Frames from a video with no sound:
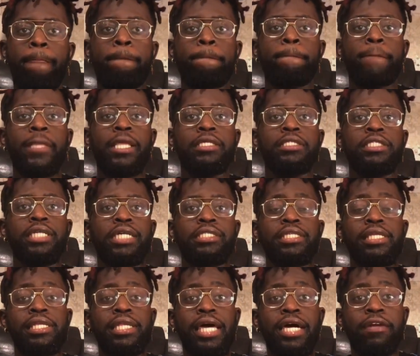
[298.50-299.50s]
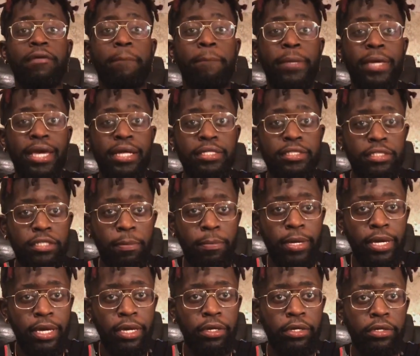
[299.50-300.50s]
She has a lot of pent up
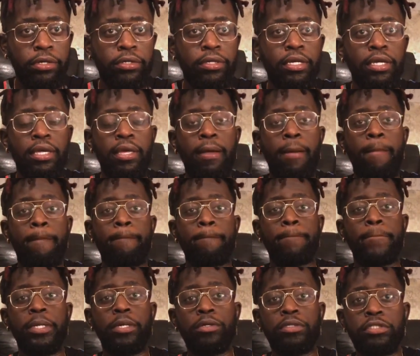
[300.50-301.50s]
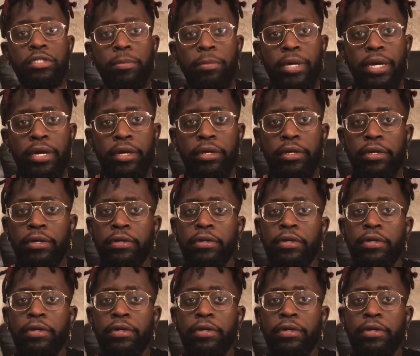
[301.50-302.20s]
anger, built up anger,